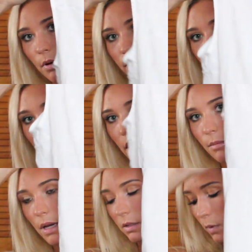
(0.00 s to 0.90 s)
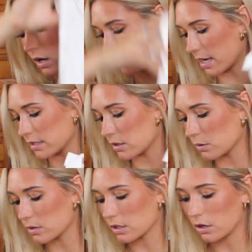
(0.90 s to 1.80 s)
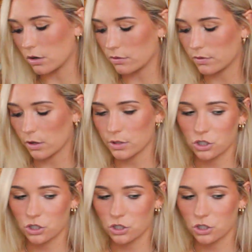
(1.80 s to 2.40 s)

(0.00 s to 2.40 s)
of denim as well as those little flowy